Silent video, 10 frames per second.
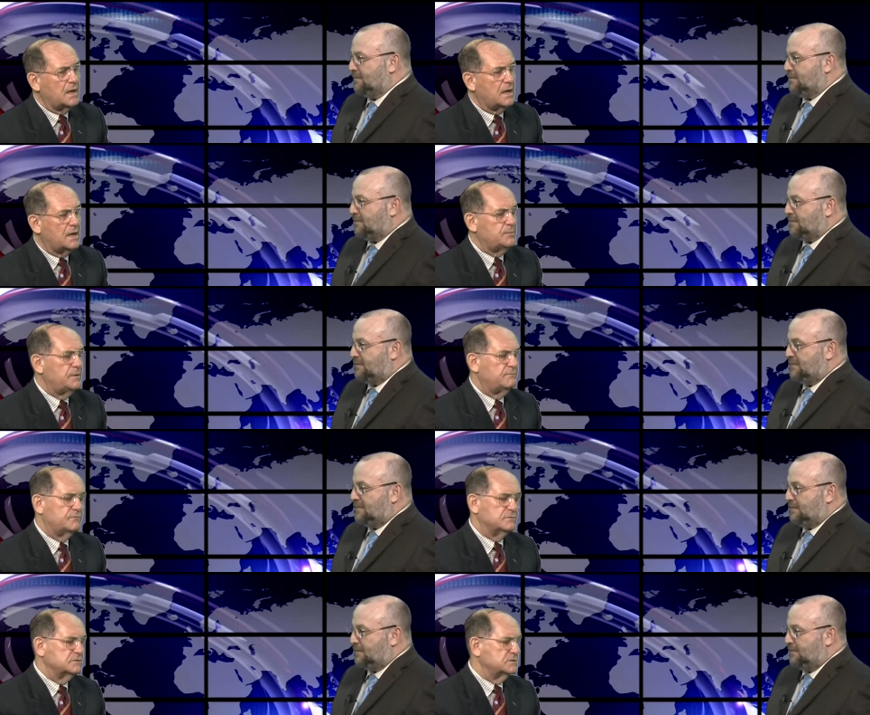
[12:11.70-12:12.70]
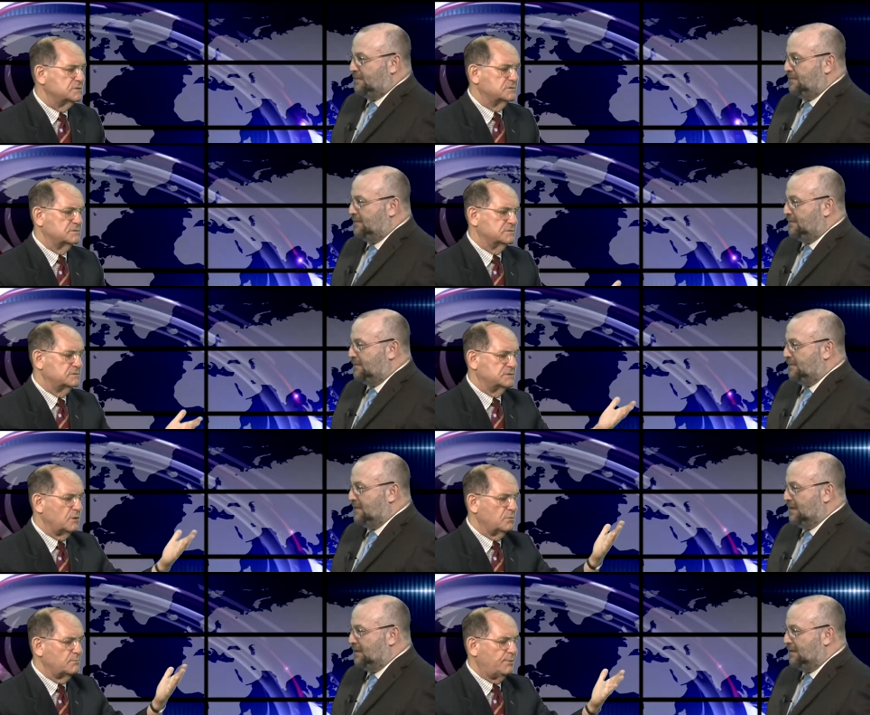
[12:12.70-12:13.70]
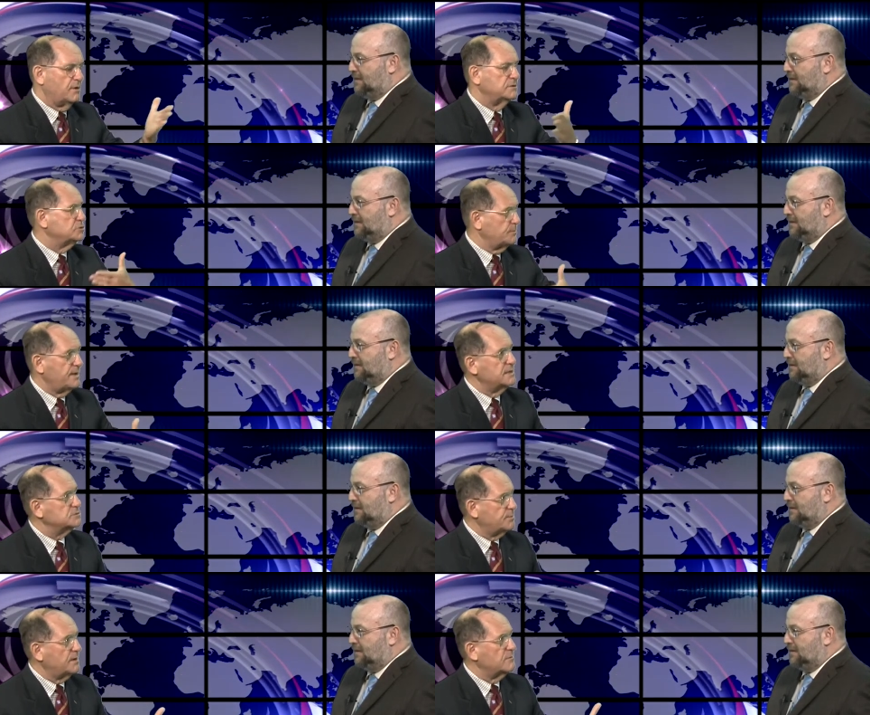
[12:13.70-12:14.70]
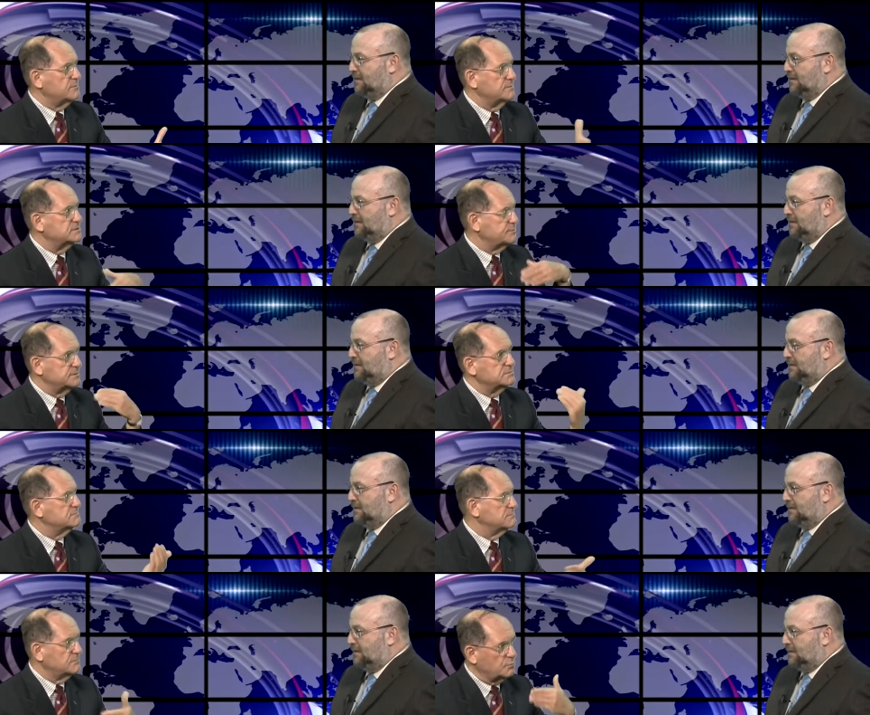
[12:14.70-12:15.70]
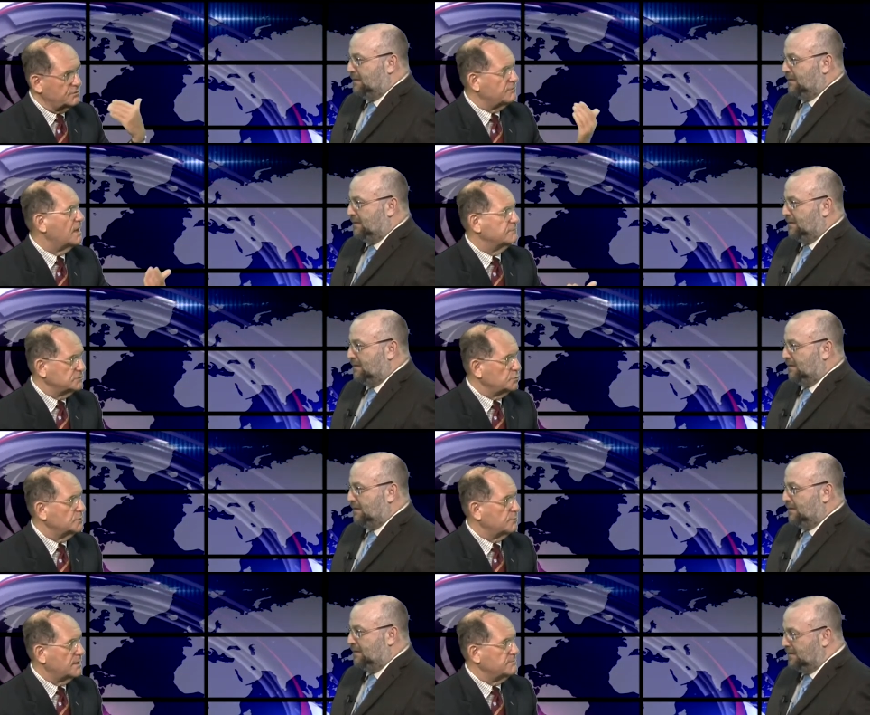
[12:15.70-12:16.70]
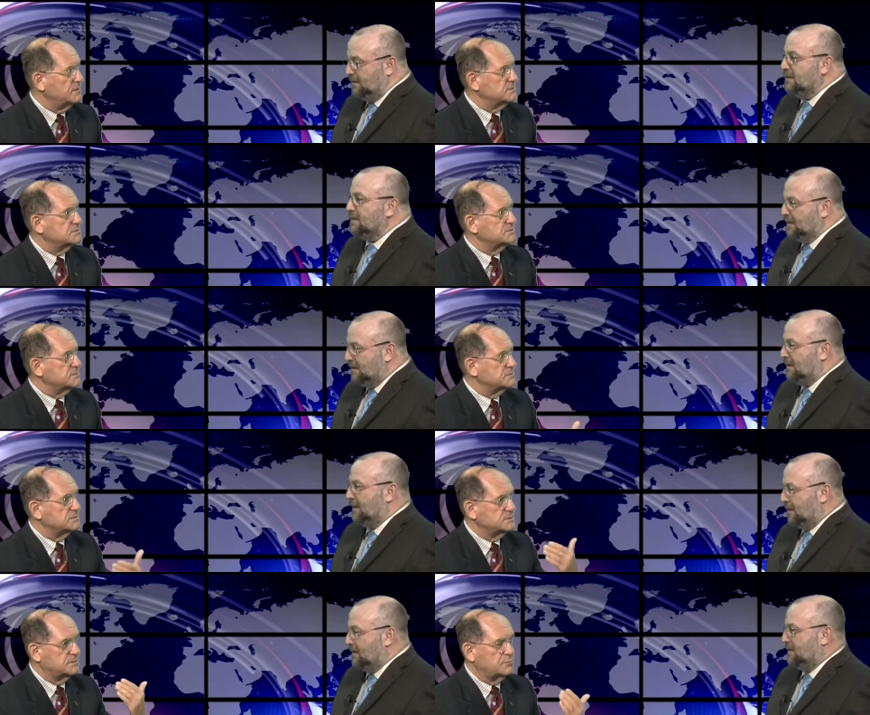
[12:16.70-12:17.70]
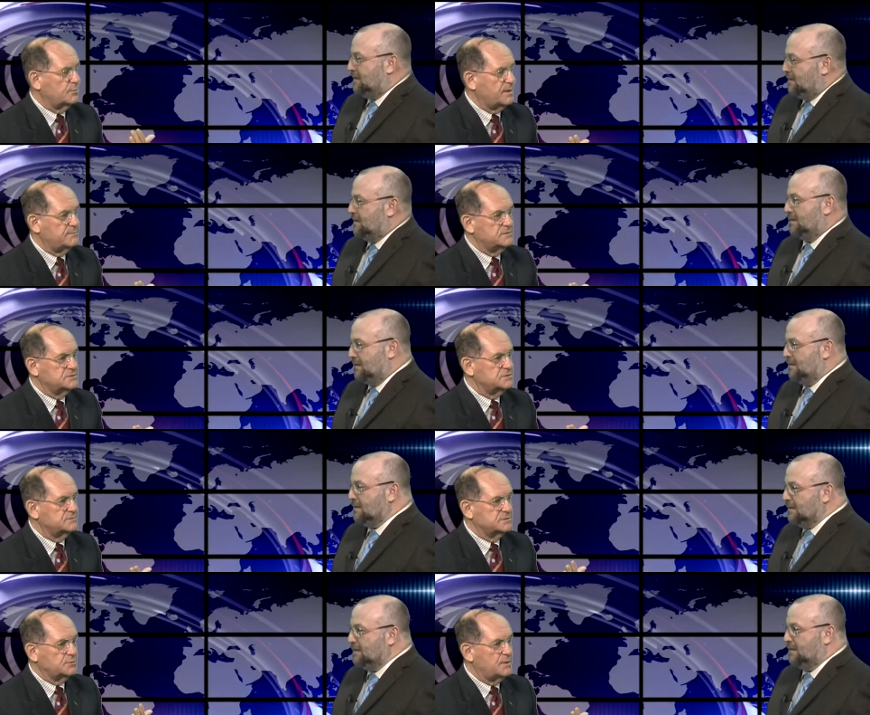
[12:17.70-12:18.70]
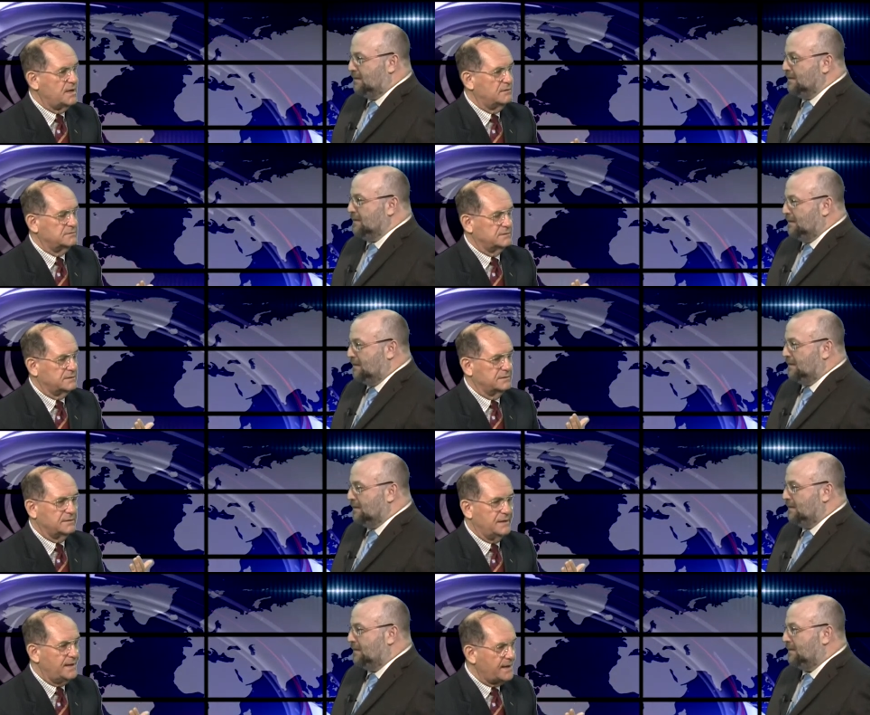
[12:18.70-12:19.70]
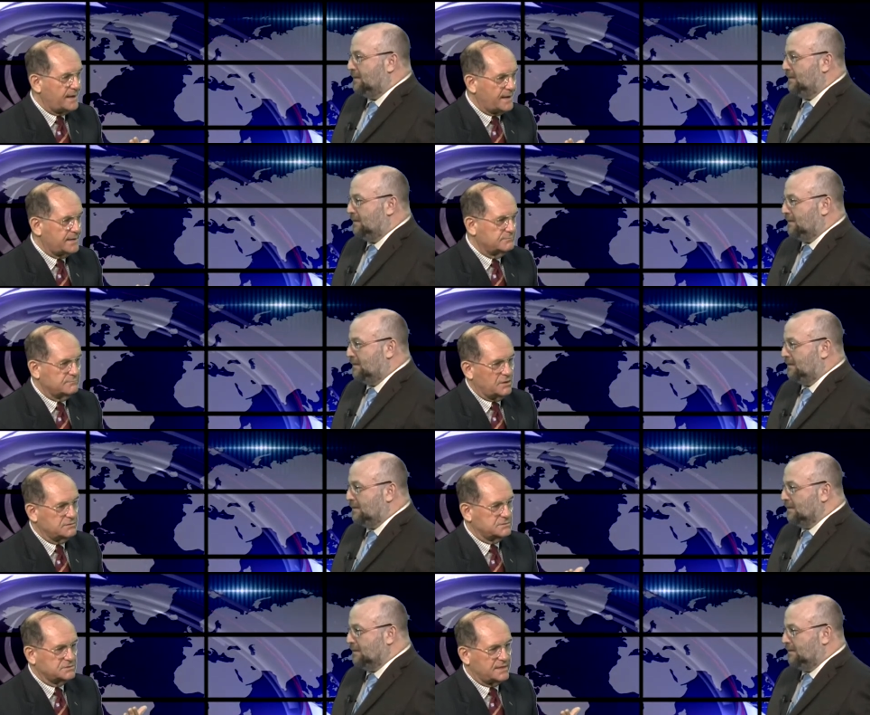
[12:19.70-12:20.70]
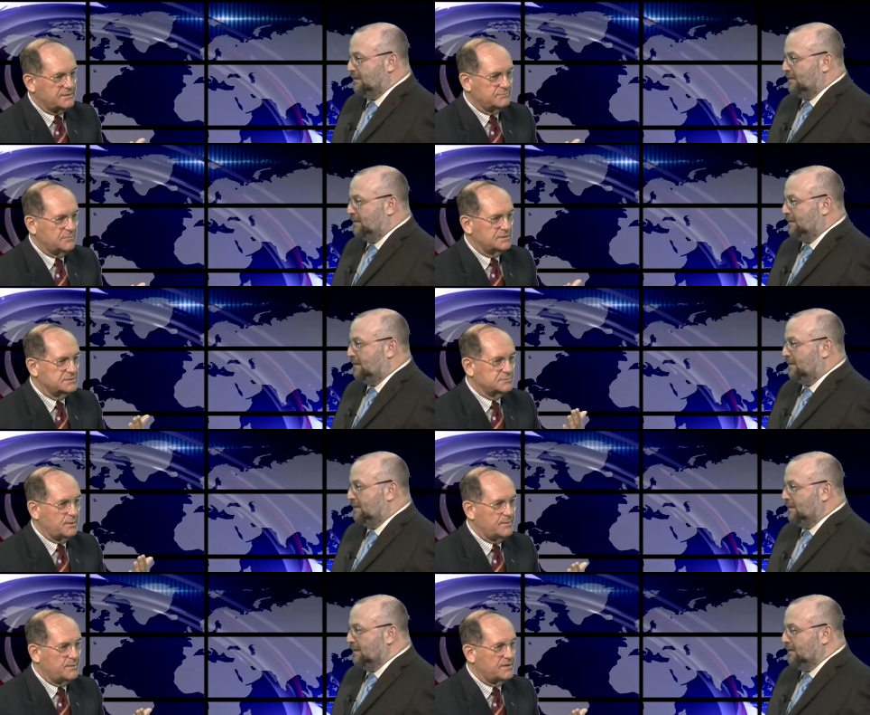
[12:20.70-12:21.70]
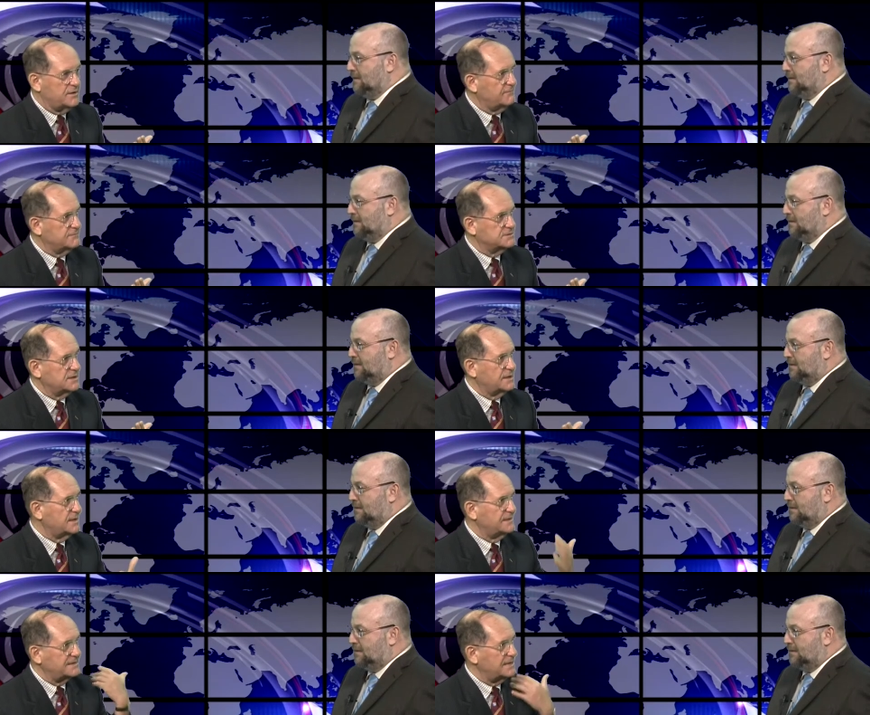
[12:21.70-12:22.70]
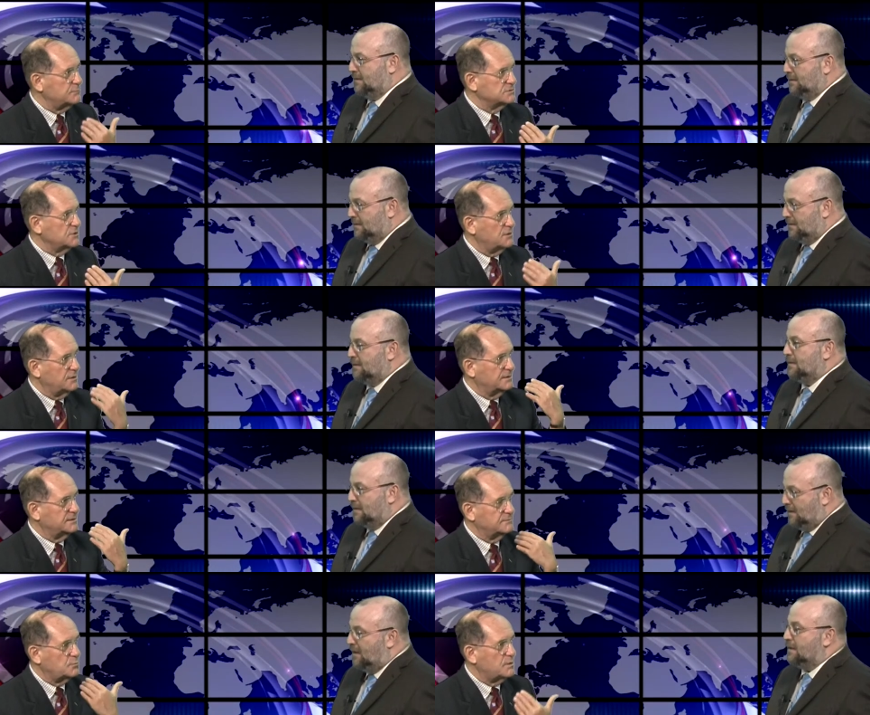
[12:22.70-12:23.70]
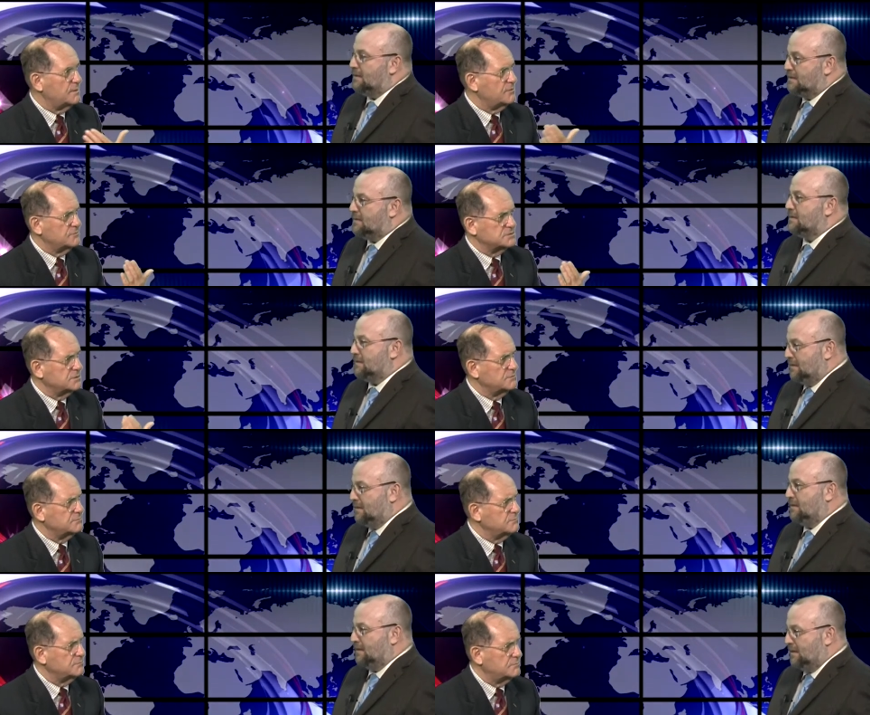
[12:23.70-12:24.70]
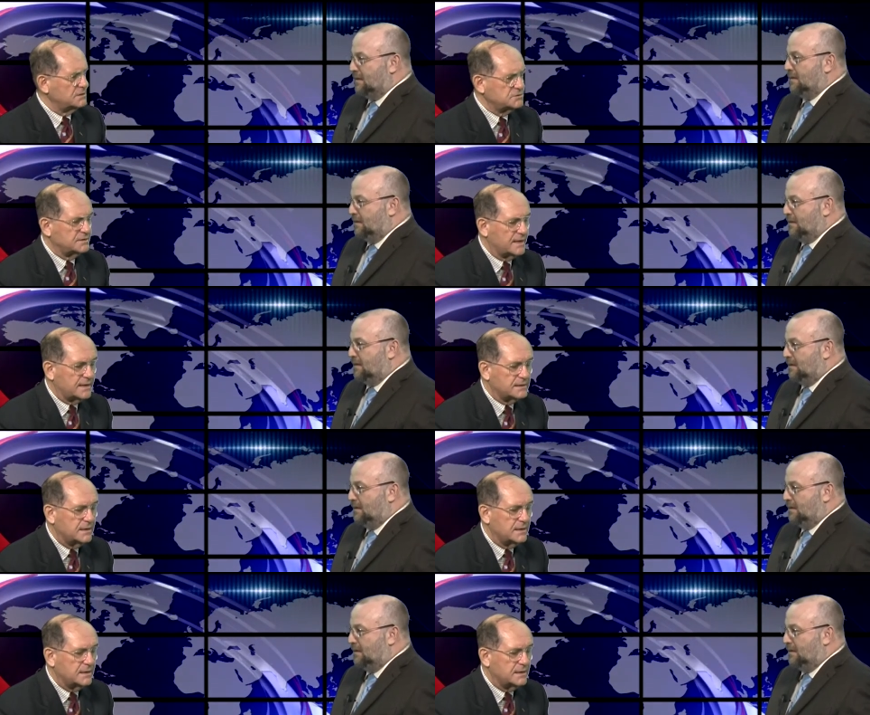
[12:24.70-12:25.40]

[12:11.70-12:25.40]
Speaker 1: I mean, for so part of Japan's problem has been revolving door prime ministers. Uh, prime minister is around uh, eight months, ten months, maybe everybody's lucky, and then it was gone. And yes. we went through so much of that.